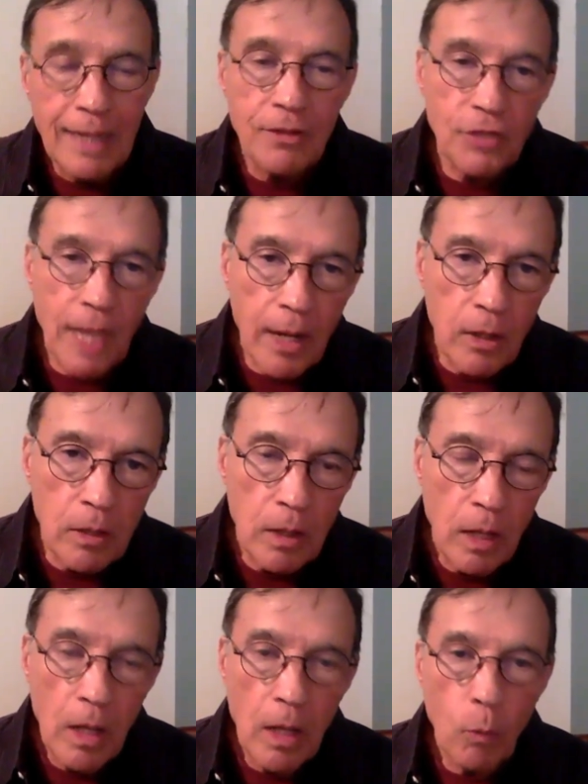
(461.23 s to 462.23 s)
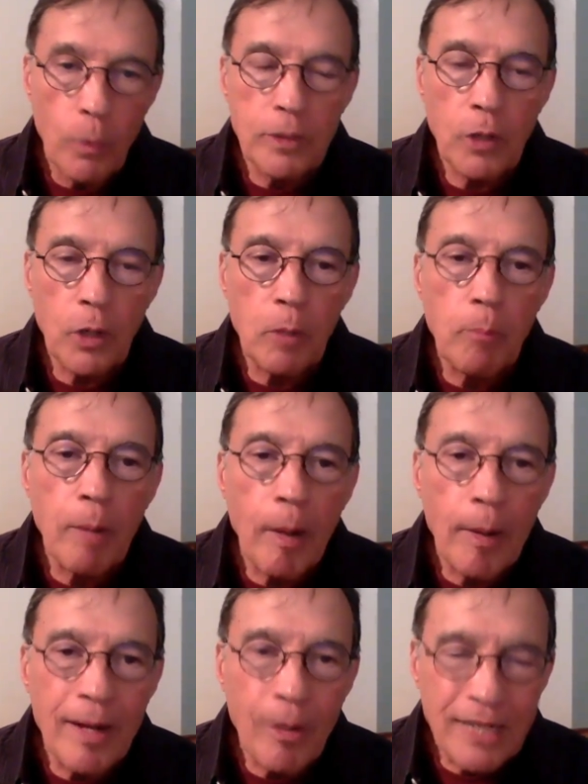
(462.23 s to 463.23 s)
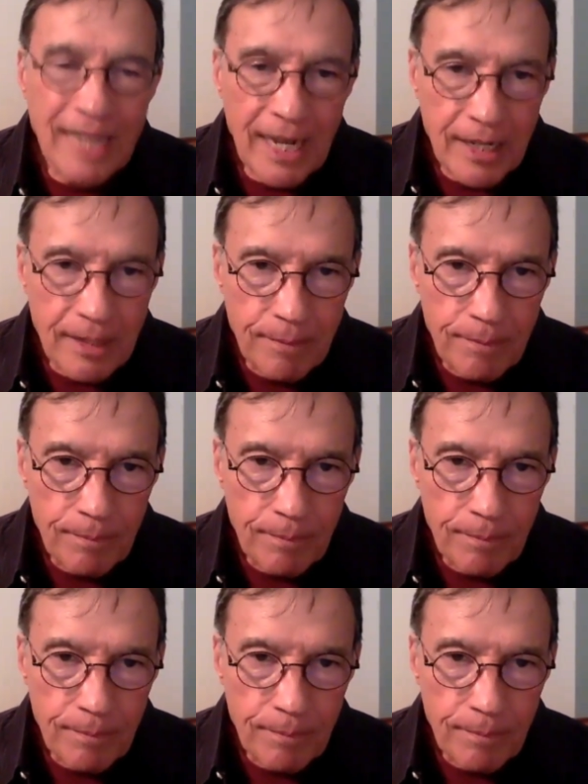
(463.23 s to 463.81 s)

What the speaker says: And second, we started burying our dead.